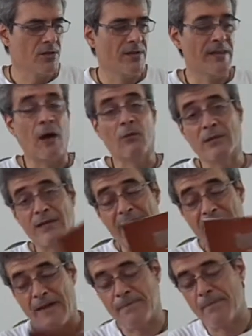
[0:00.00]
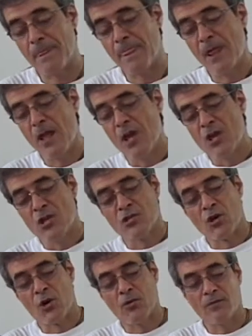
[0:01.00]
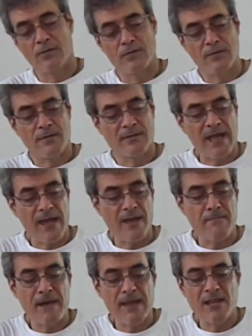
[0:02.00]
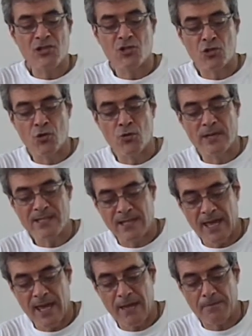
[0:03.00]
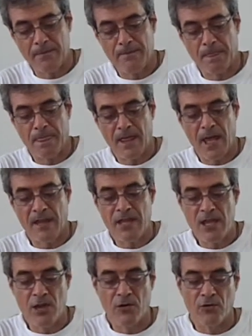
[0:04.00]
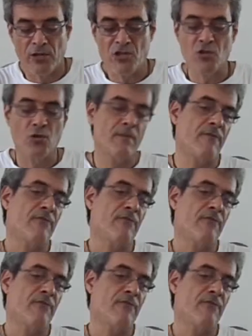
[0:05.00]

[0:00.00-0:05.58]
Not only that, so they managed to escape and here on issue number